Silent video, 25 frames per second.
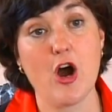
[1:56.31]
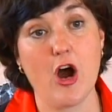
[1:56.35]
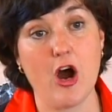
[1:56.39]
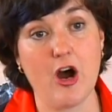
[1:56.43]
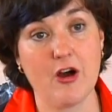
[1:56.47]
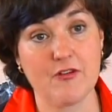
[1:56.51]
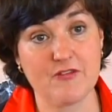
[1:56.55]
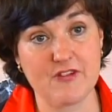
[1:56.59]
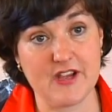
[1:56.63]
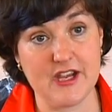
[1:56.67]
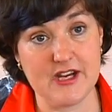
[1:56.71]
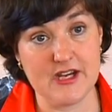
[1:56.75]

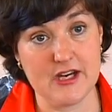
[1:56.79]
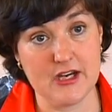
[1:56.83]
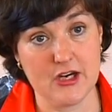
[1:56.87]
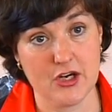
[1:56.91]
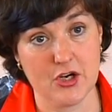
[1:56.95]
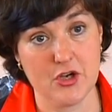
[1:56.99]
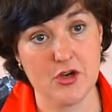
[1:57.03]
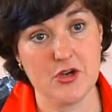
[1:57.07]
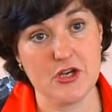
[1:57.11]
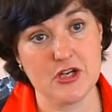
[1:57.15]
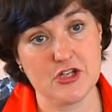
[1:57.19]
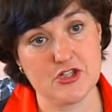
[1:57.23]
of getting
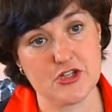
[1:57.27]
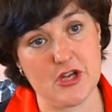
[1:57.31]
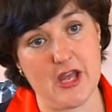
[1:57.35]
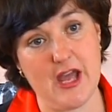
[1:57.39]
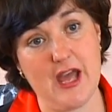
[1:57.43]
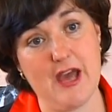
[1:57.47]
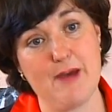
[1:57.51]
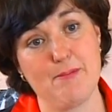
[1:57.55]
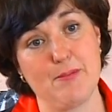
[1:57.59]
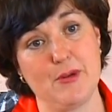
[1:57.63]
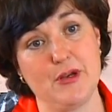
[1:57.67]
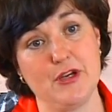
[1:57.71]
learning to
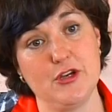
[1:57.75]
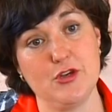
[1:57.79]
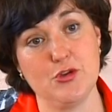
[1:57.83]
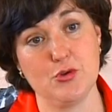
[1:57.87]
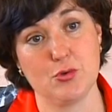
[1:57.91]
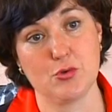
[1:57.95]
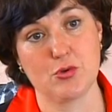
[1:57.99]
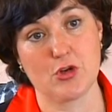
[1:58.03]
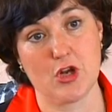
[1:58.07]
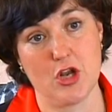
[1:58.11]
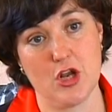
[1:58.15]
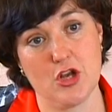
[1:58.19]
happen in
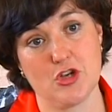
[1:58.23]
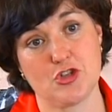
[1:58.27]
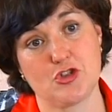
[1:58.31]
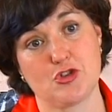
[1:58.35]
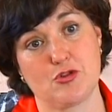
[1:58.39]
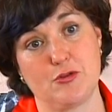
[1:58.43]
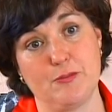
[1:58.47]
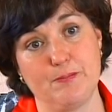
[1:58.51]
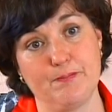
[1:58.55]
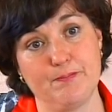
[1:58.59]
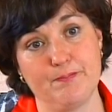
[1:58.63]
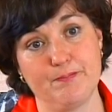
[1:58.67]
your
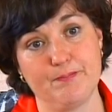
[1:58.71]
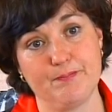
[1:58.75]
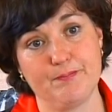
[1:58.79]
classroom.